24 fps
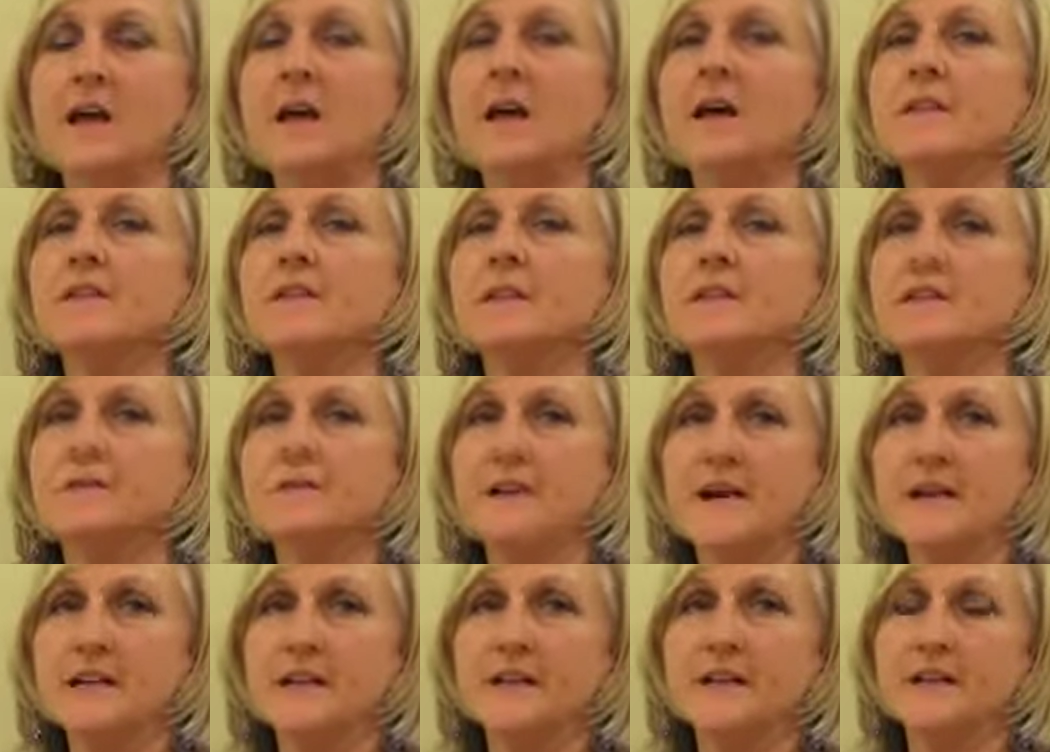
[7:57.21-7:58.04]
The
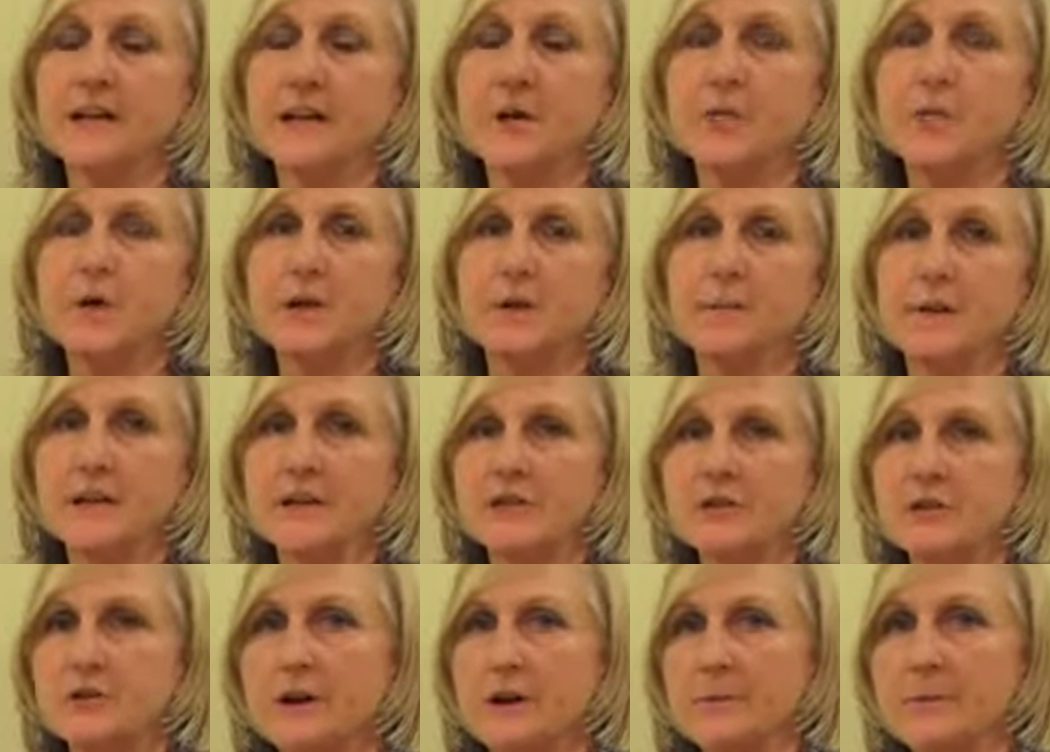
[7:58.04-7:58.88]
final thing I want to make
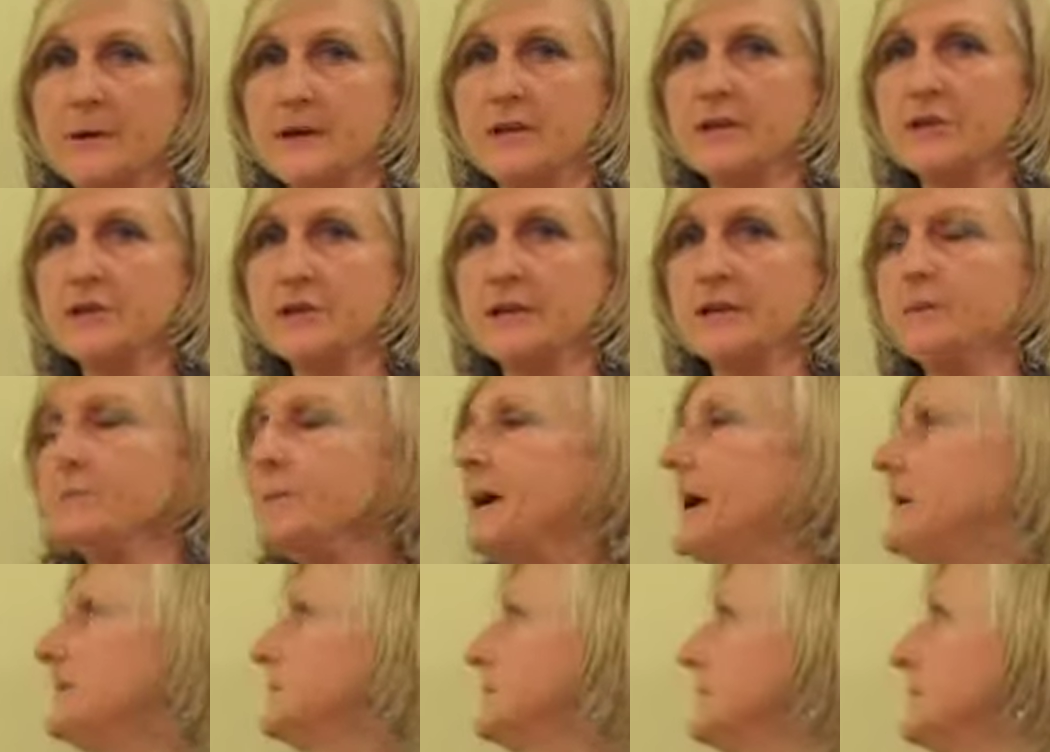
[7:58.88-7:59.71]
sure I mention
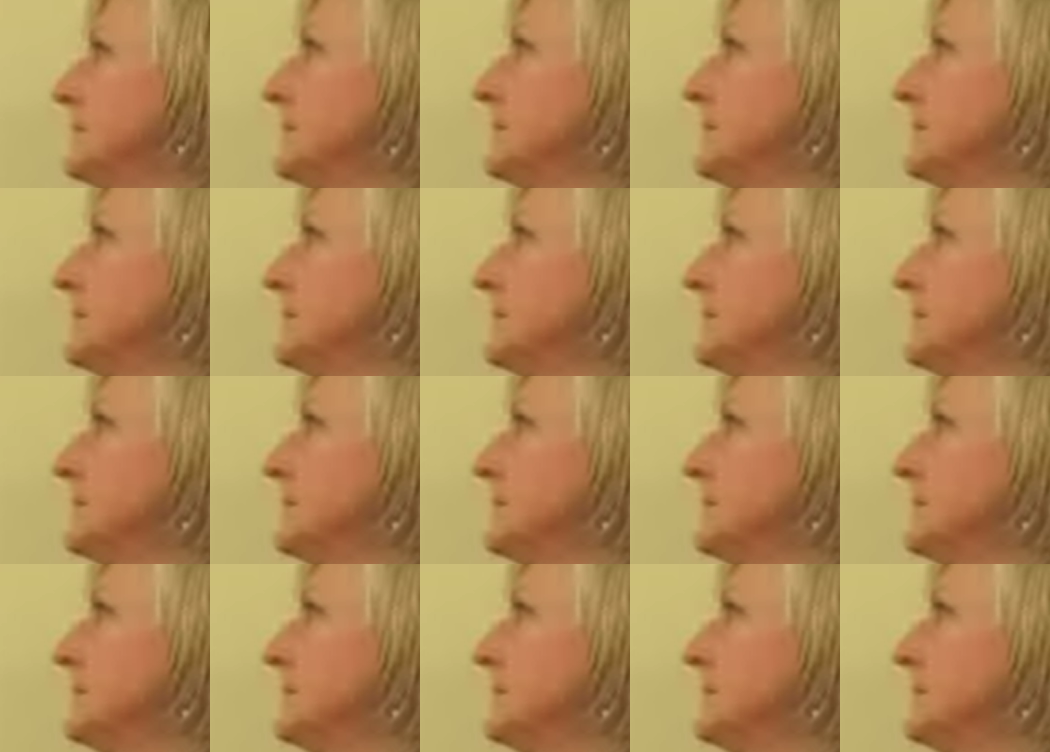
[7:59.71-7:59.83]
about